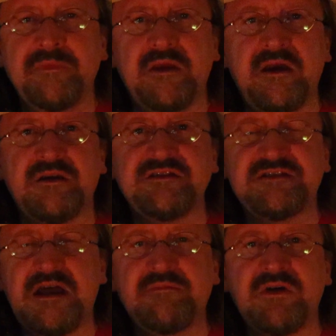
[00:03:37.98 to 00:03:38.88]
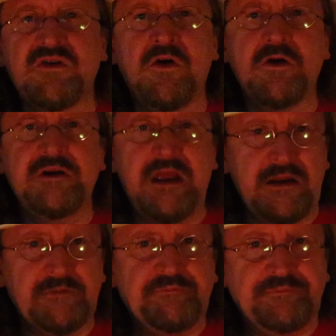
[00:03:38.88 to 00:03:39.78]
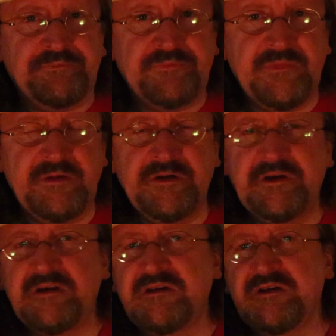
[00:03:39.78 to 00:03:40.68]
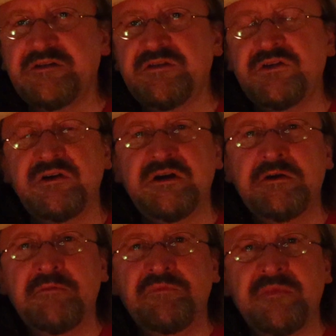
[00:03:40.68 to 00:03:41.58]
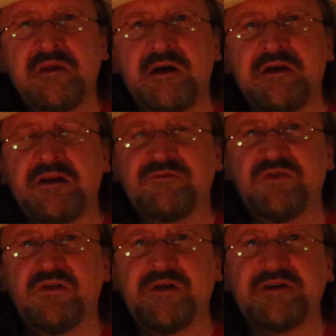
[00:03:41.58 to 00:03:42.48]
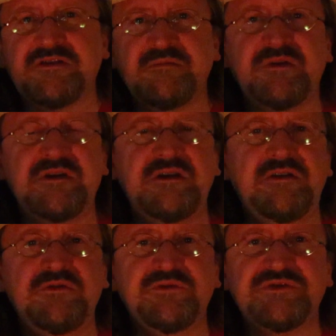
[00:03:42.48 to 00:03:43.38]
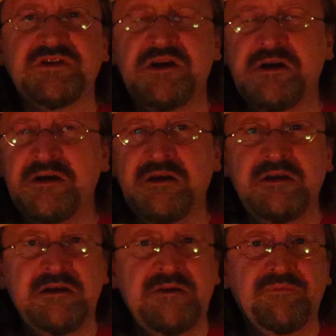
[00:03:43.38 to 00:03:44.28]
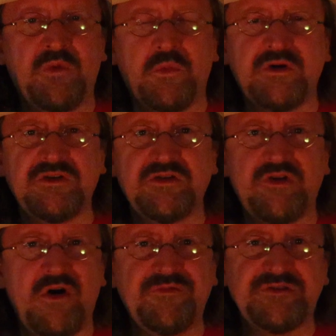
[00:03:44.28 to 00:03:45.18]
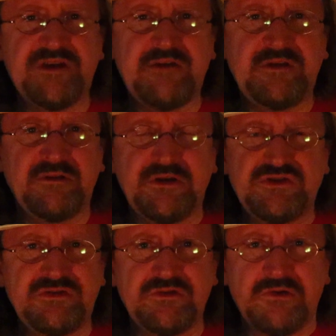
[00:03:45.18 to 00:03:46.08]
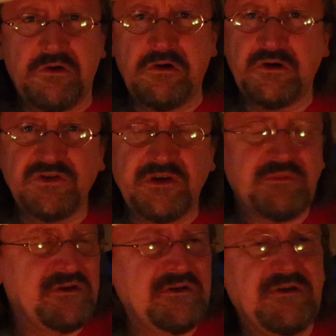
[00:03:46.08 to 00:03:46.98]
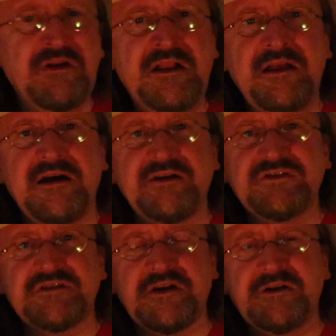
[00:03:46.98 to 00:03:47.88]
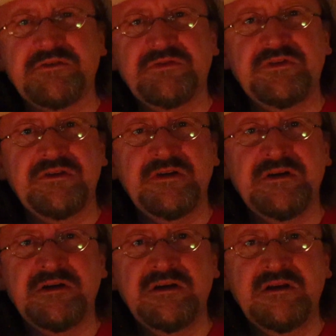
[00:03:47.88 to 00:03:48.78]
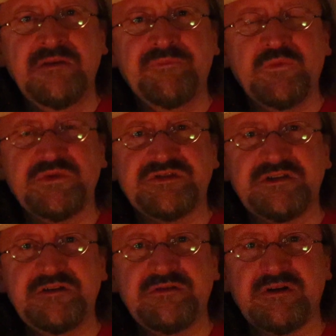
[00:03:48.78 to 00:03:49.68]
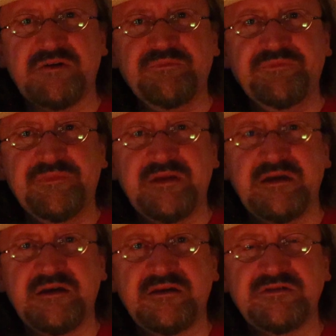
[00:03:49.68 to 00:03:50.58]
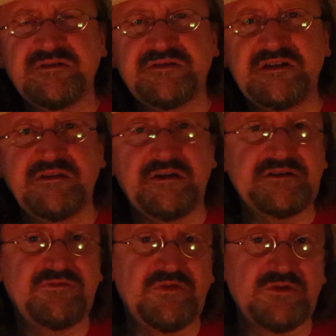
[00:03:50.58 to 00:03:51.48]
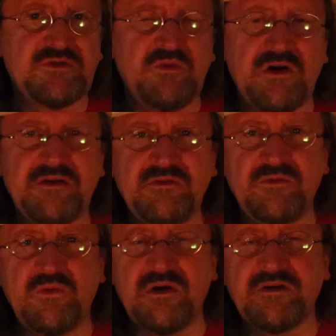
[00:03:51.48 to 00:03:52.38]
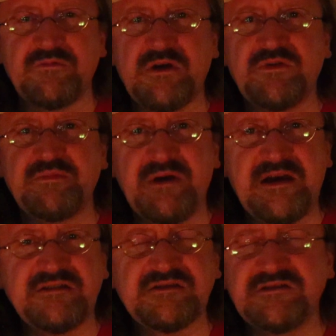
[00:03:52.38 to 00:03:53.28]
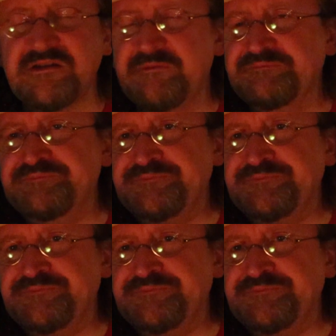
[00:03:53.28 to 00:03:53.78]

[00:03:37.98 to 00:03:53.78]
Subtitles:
and I sat in my car and ate it. And I kind of felt like somebody who was working in an office having lunch in their car or something, you know. I just kind of was sitting there and seeing lots of folks walking around with masks and